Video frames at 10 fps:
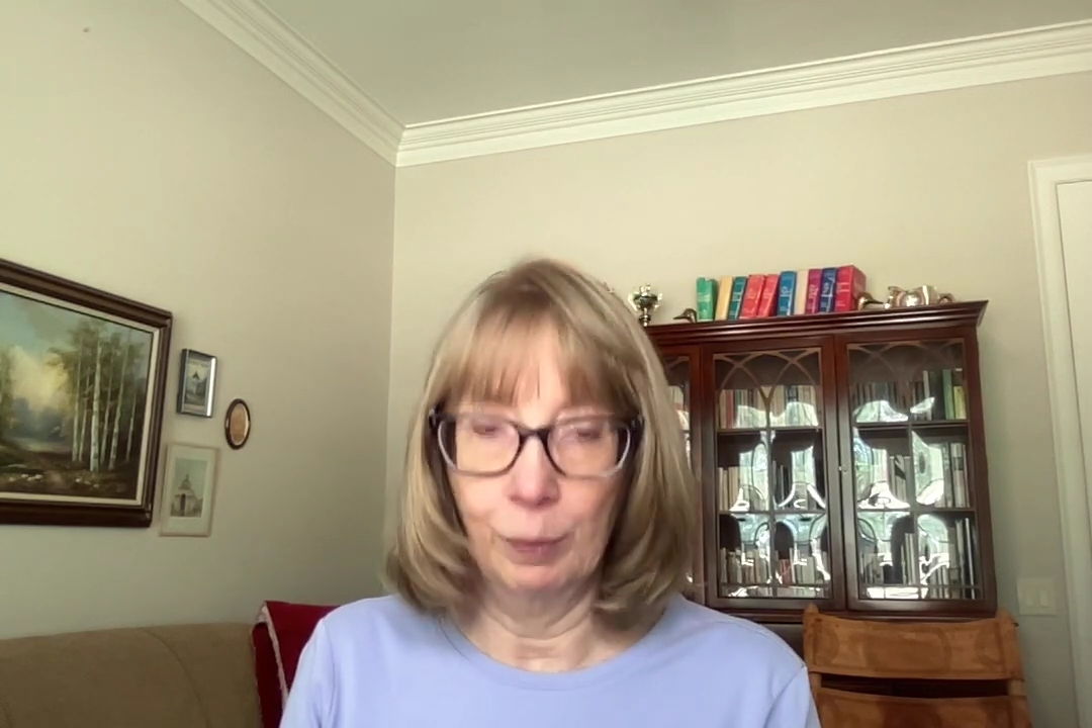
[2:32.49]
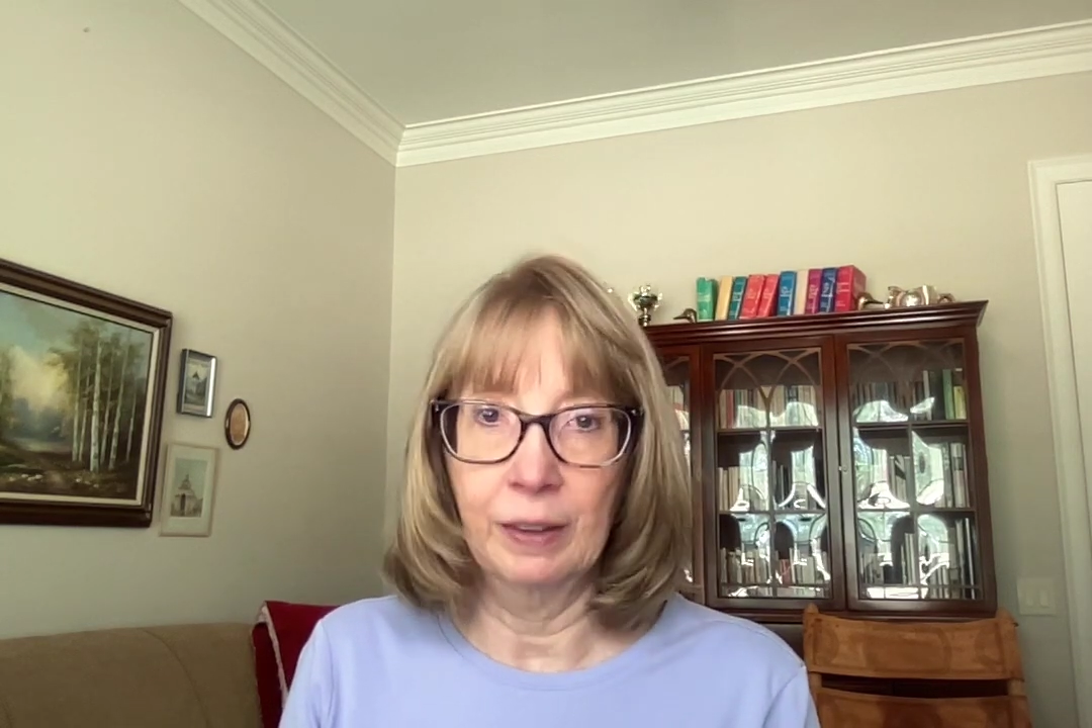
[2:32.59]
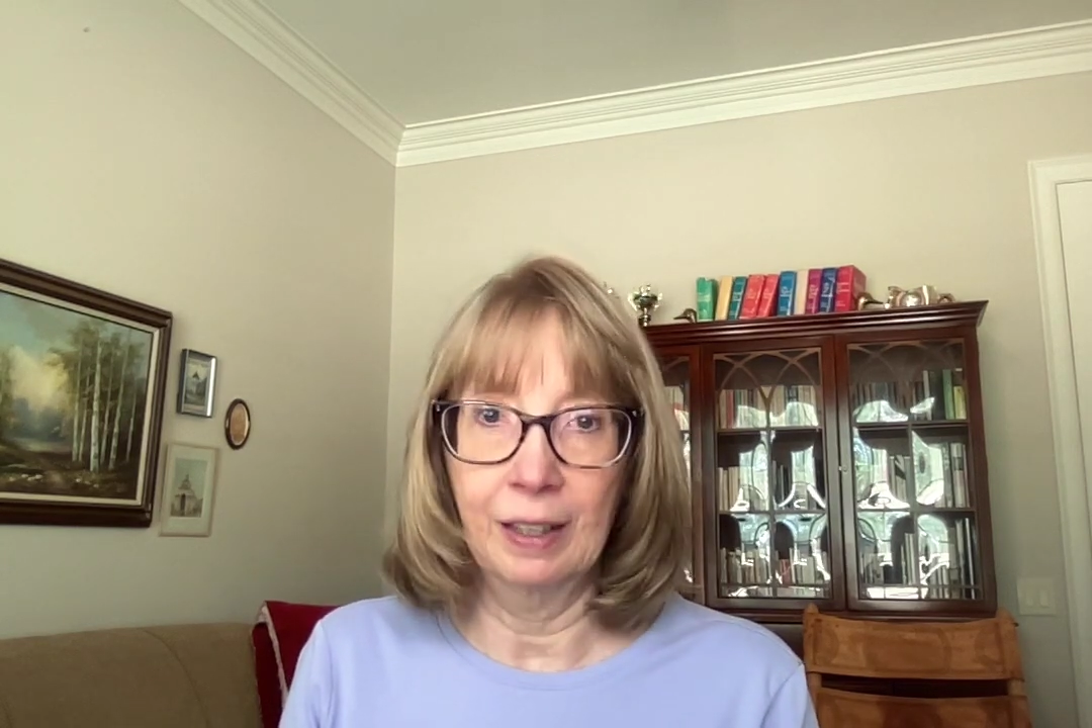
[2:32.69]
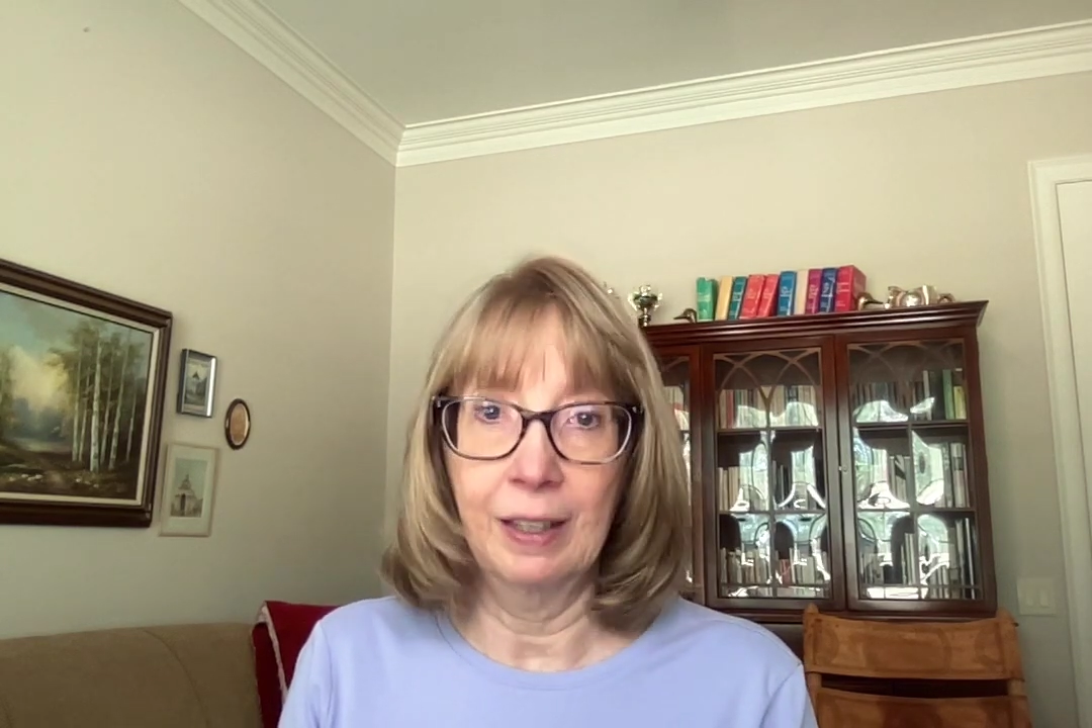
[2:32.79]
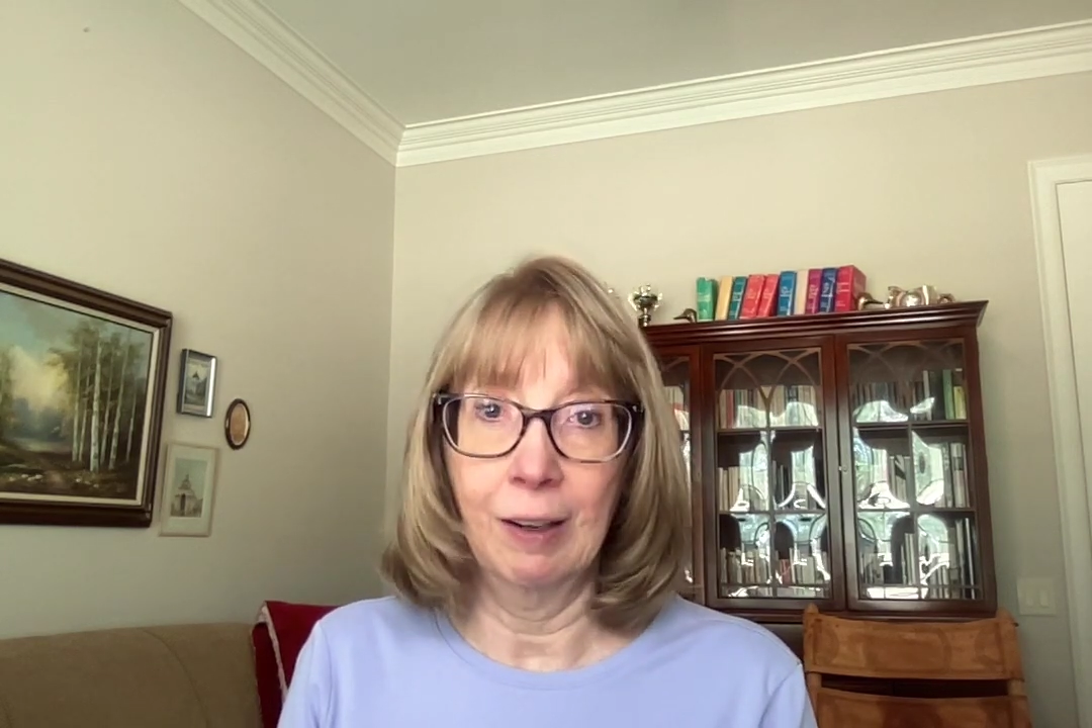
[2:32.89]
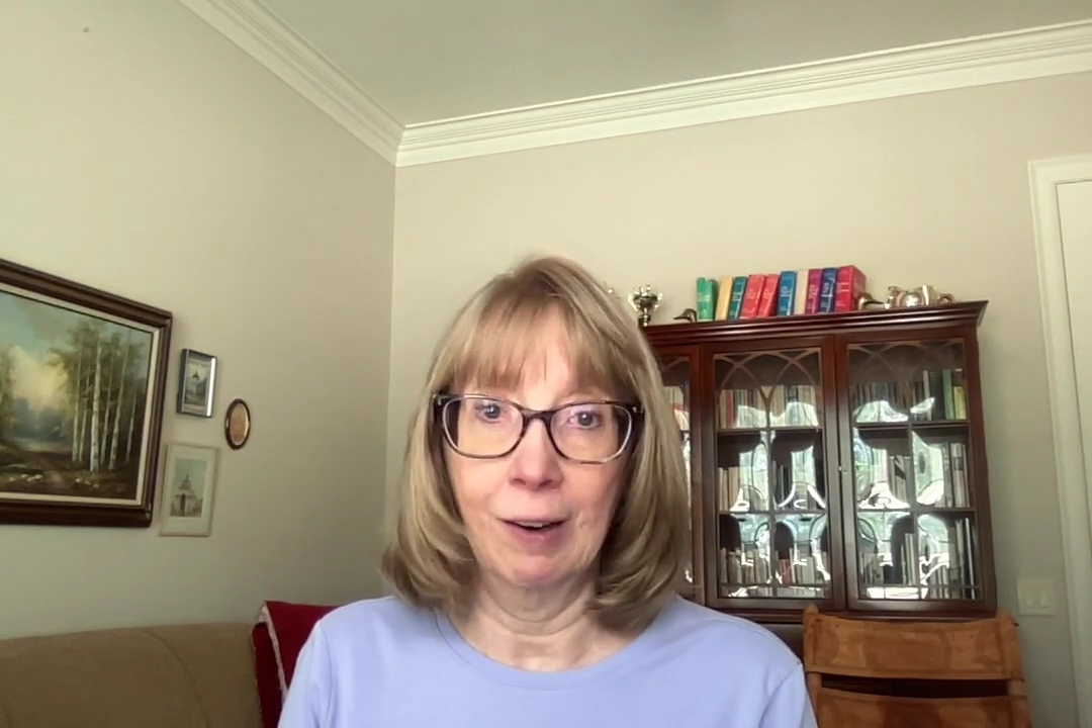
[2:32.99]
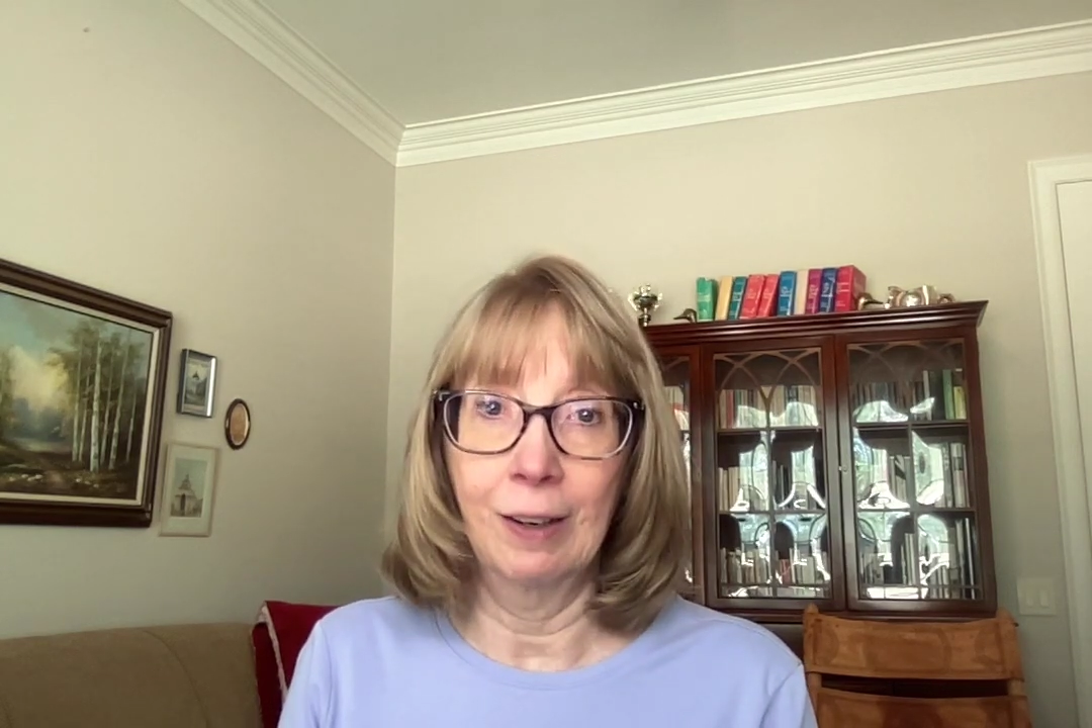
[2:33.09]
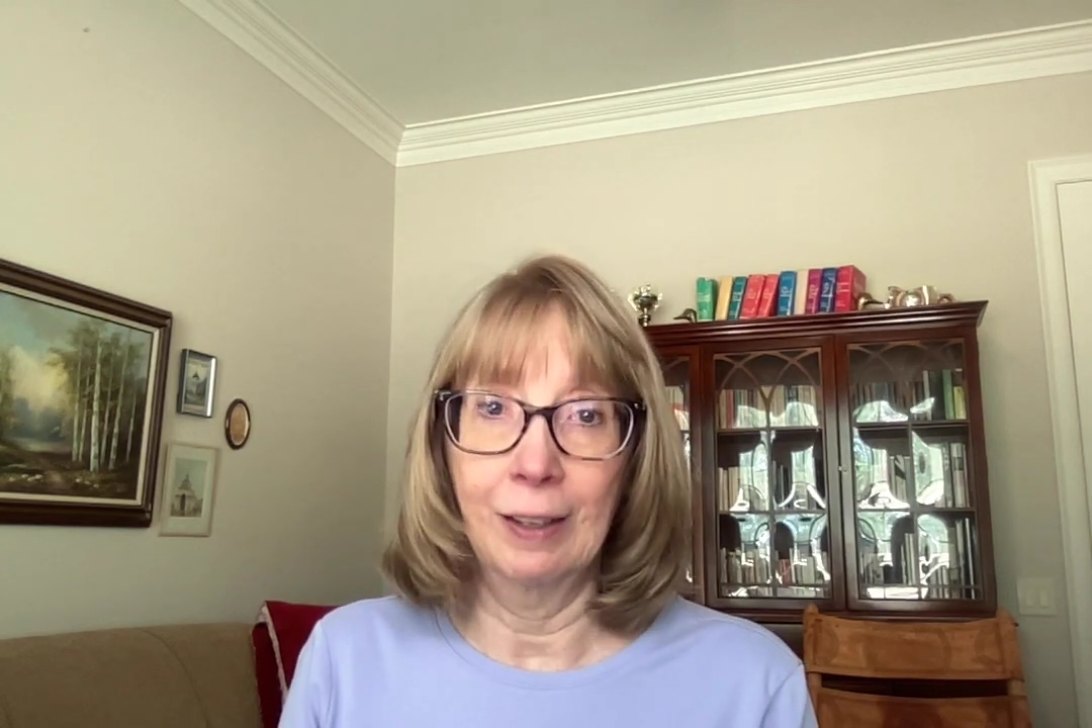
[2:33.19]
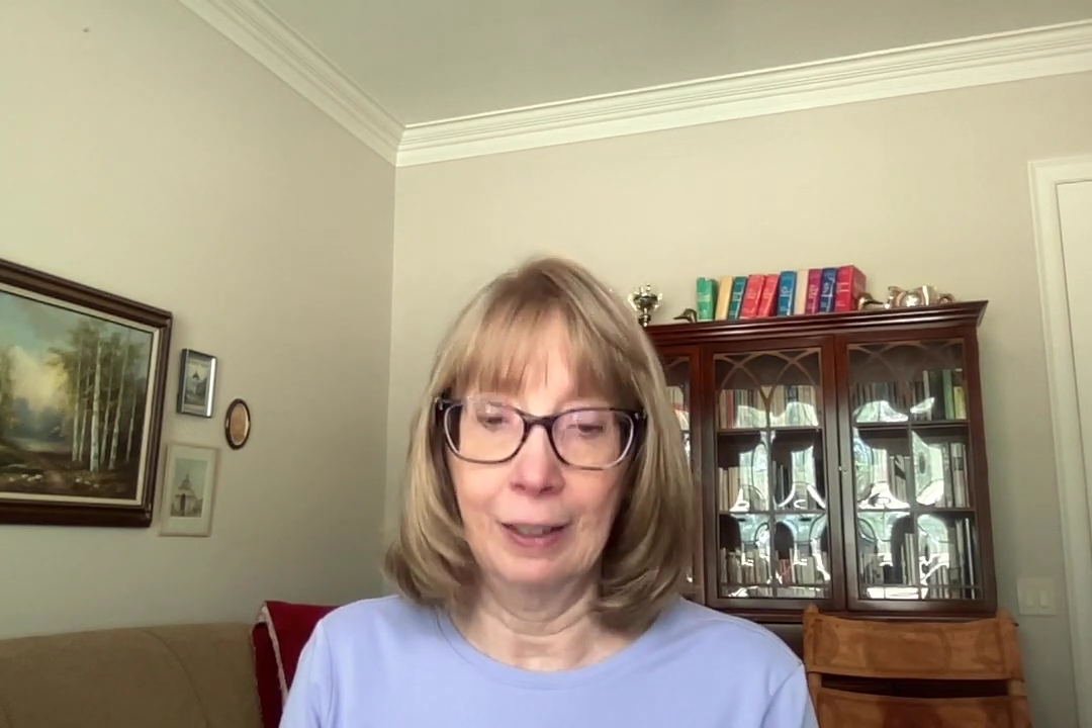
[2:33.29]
but they are